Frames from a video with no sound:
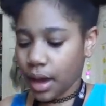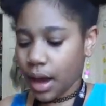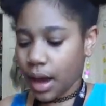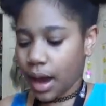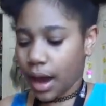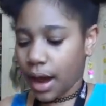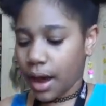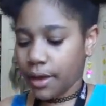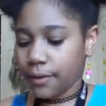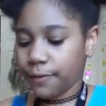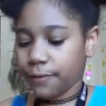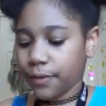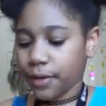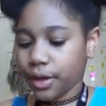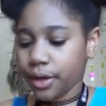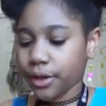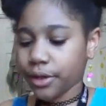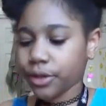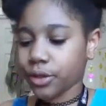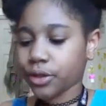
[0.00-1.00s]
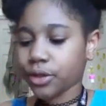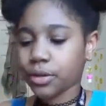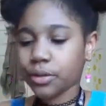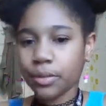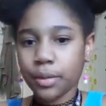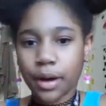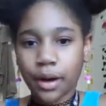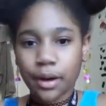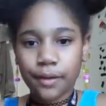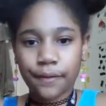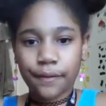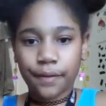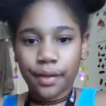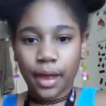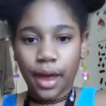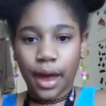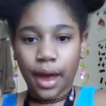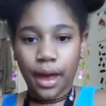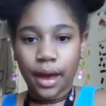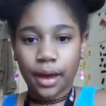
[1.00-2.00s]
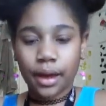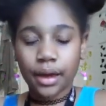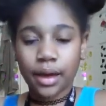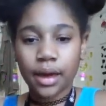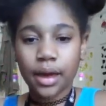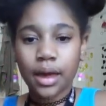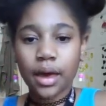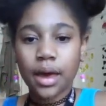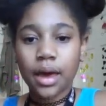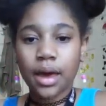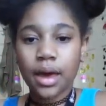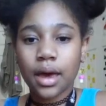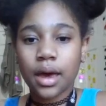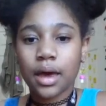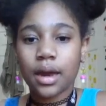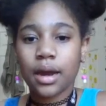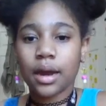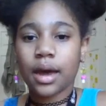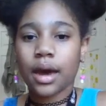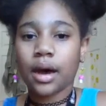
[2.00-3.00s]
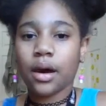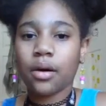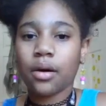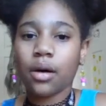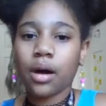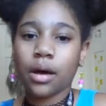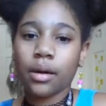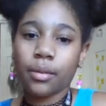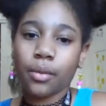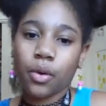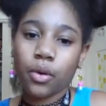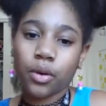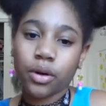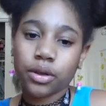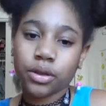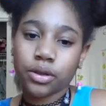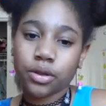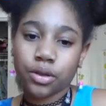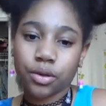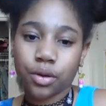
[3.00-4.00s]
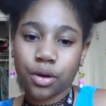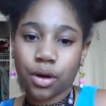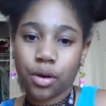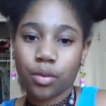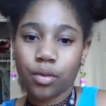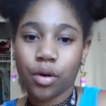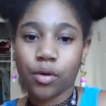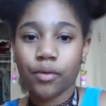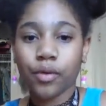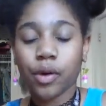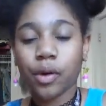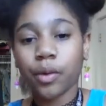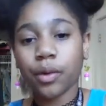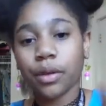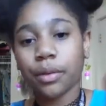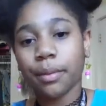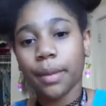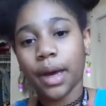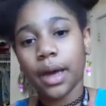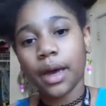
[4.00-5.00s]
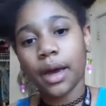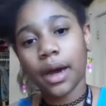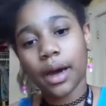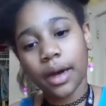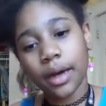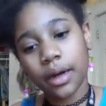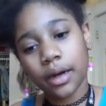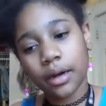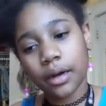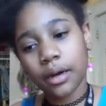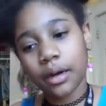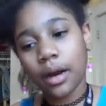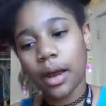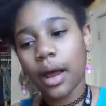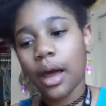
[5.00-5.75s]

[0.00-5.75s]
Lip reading: I finished my flag, and now I'm going to go over it with my iron.